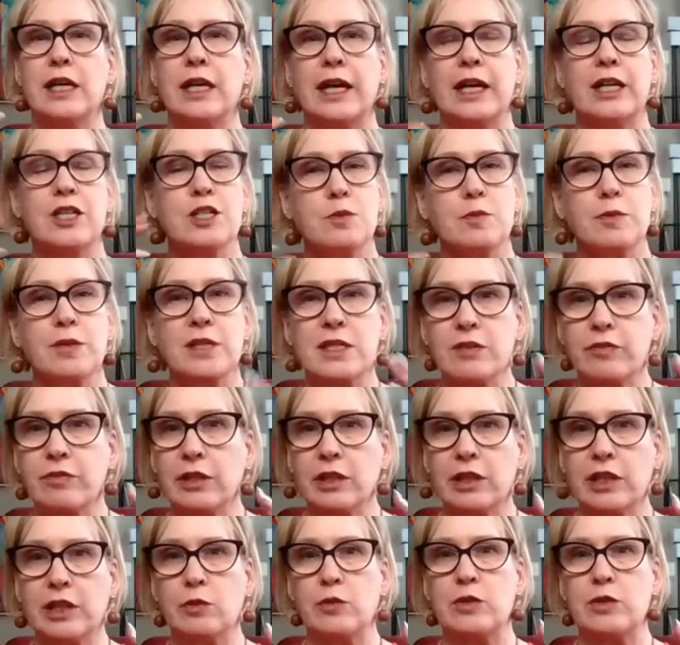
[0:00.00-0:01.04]
And
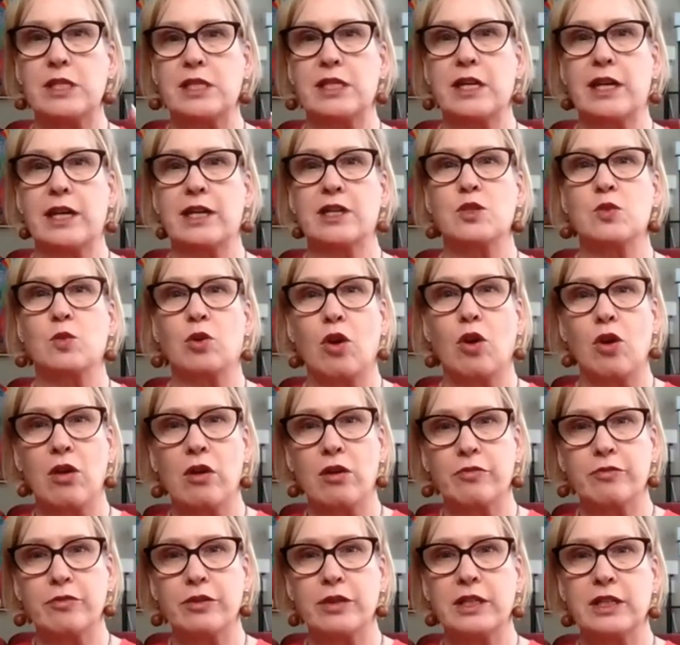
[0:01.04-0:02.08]
specifically with sex, we're
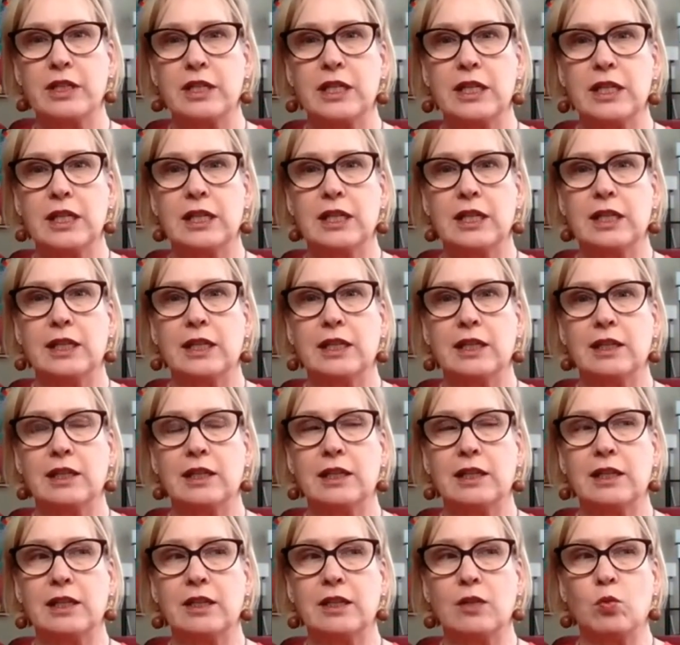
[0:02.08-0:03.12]
often,
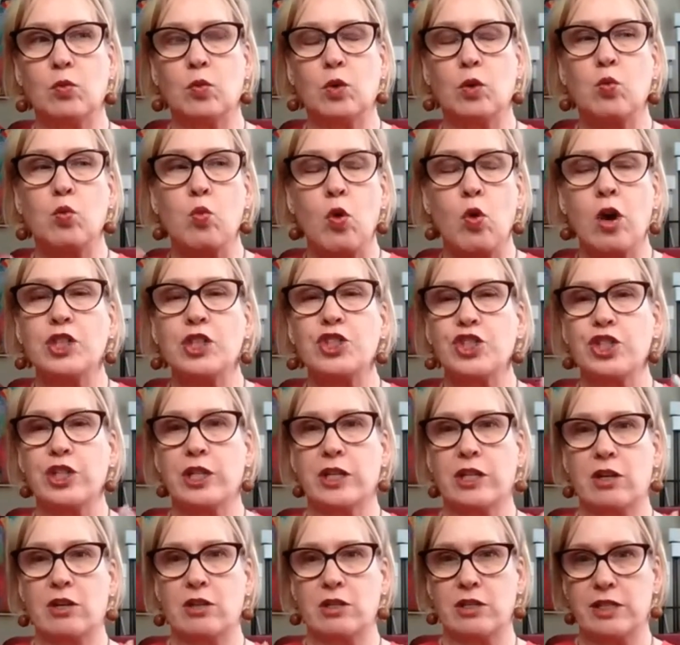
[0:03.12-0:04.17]
we're watching
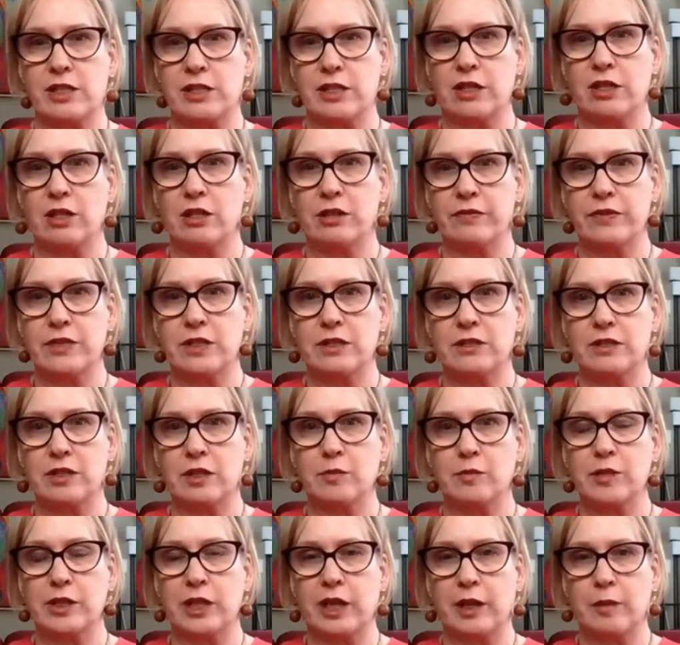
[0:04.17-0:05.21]
ourselves
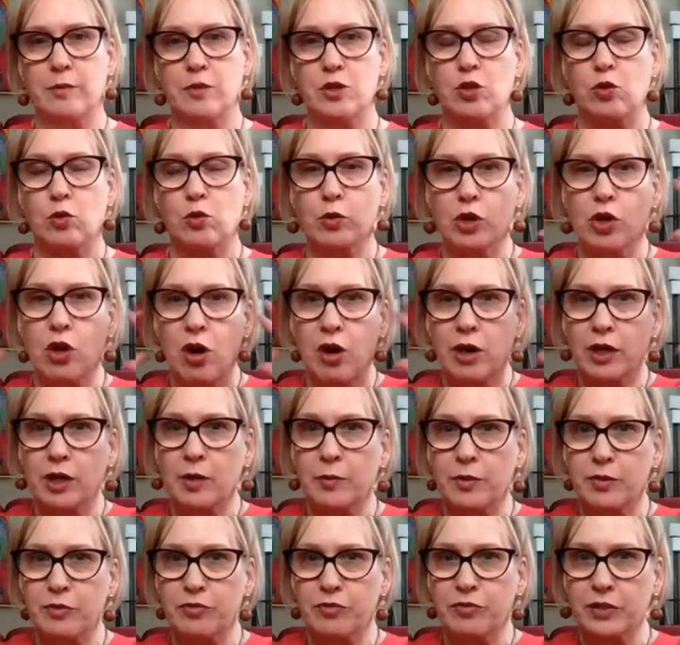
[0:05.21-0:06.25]
sometimes, or we're caught up
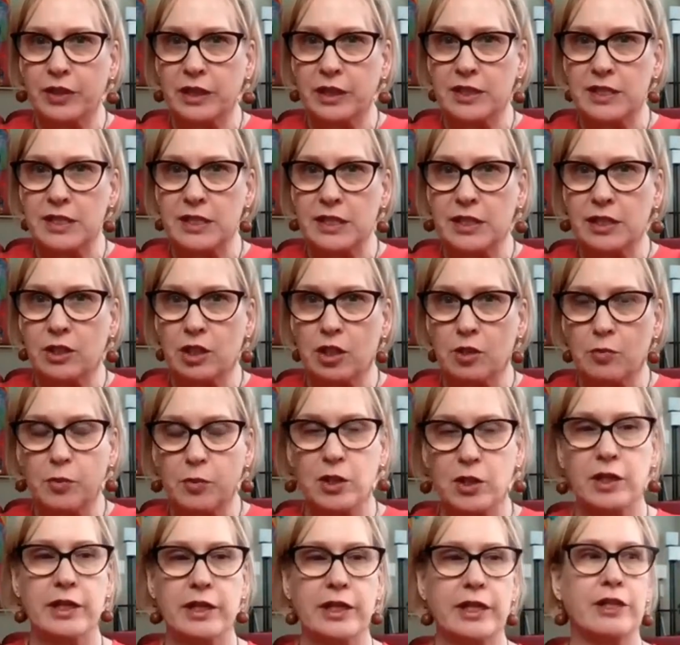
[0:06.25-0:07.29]
in fantasy in our
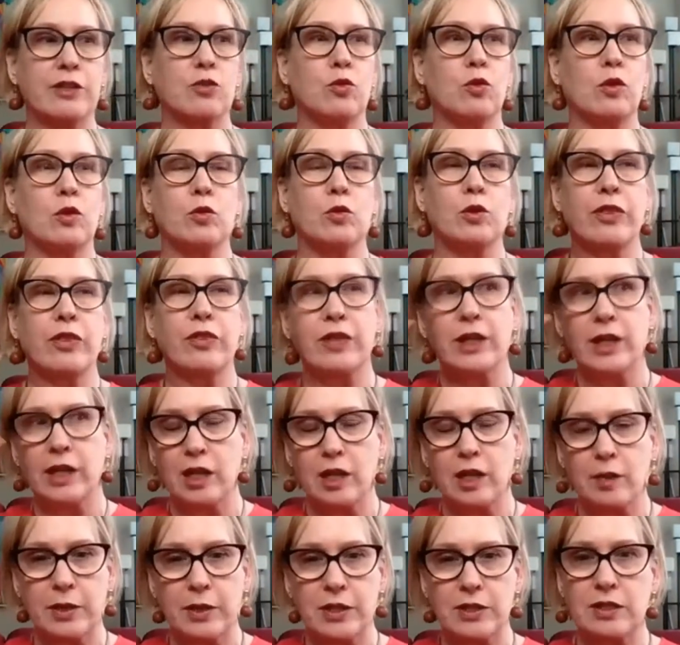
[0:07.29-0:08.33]
mind, or we're thinking
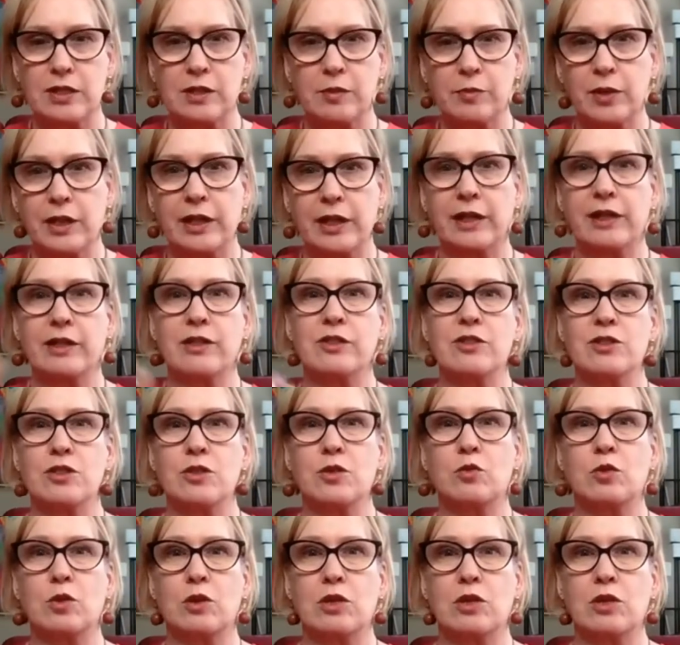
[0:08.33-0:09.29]
about something else, or